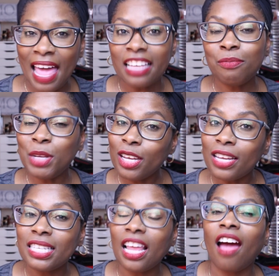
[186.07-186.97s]
That's
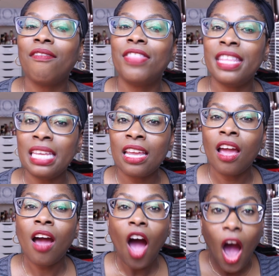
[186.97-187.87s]
because of the
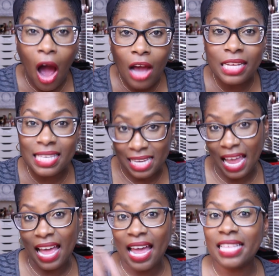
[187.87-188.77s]

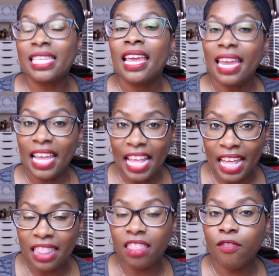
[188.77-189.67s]
oxides
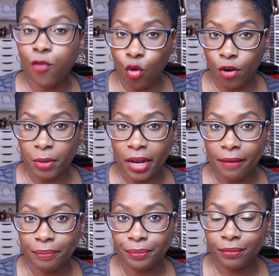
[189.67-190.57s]
in the formula,
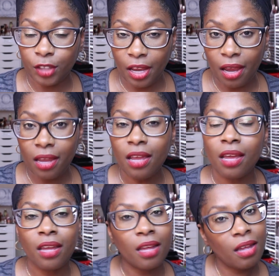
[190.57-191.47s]
okay?
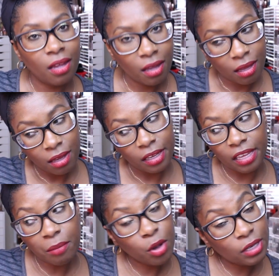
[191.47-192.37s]

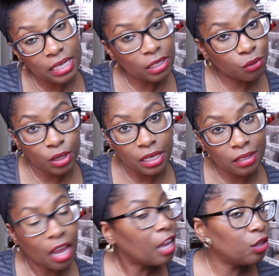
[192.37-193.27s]
Chemical
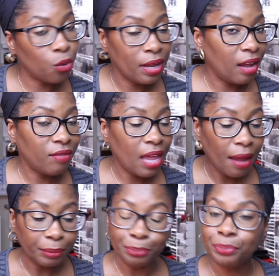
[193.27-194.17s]
sunscreens don't have
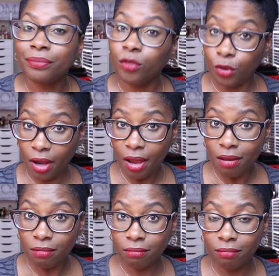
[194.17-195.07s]
that, okay?